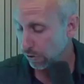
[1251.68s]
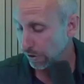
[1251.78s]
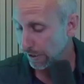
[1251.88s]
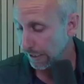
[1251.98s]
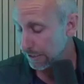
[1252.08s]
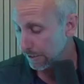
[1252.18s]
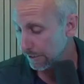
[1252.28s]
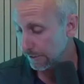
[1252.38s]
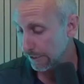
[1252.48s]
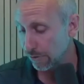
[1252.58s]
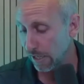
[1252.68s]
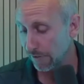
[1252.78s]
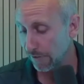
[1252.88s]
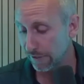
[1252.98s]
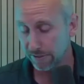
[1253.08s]
looking into this and you
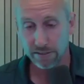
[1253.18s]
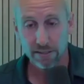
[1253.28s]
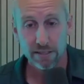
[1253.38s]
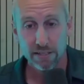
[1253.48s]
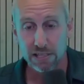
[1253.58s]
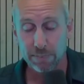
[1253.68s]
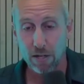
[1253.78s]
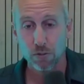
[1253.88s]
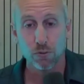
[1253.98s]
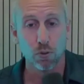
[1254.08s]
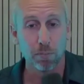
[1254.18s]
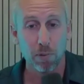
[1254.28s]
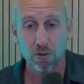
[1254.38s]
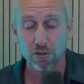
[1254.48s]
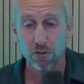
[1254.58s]
have a spouse or a
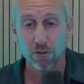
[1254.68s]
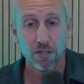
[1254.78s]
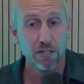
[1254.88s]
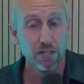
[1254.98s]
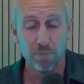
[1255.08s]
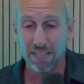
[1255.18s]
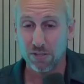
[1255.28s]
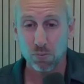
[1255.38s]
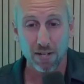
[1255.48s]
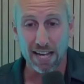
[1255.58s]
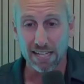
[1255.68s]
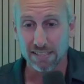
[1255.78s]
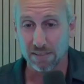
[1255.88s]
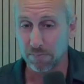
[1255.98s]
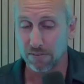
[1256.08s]
partner, you may just want to ask
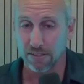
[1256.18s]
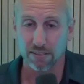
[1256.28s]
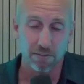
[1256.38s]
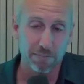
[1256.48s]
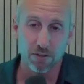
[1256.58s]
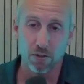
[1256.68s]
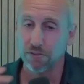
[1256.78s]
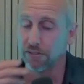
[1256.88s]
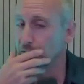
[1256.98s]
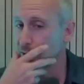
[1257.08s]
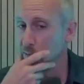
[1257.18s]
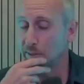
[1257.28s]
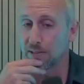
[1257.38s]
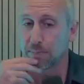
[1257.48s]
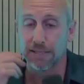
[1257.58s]
them. Like, I mean, hopefully you know your
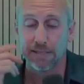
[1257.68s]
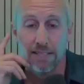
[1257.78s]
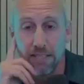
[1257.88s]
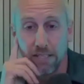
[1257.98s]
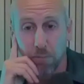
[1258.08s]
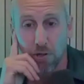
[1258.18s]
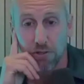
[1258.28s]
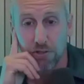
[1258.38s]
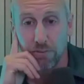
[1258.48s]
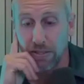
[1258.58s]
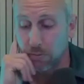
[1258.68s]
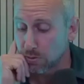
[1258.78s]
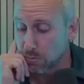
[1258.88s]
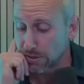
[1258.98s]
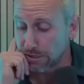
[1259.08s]
spouse, but your partner, you may
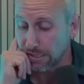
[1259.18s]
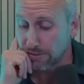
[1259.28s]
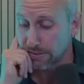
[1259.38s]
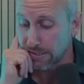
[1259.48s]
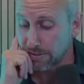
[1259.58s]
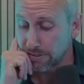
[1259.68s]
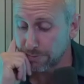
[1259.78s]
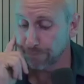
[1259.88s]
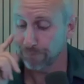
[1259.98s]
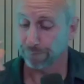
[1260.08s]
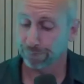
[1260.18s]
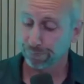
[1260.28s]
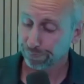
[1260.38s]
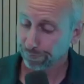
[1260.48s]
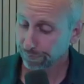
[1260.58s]
just want to check on this kind of thing.
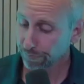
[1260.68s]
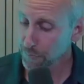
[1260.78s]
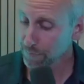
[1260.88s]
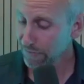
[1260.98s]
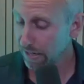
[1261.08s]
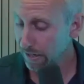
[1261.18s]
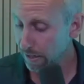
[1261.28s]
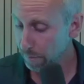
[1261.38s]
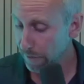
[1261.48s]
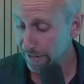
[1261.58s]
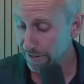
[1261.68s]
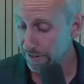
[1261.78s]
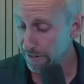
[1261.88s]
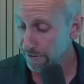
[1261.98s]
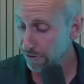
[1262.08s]

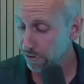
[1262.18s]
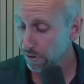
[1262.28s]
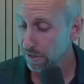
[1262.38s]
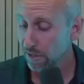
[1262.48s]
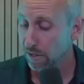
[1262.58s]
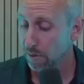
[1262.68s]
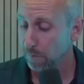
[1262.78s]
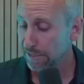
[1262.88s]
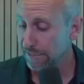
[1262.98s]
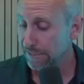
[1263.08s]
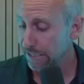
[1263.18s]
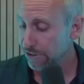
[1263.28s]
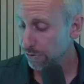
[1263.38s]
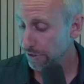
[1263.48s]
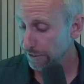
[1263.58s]
Another
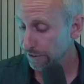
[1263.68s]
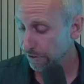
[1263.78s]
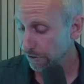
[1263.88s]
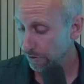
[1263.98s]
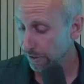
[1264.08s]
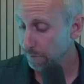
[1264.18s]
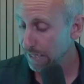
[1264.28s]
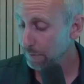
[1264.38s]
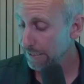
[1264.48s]
potential thing that may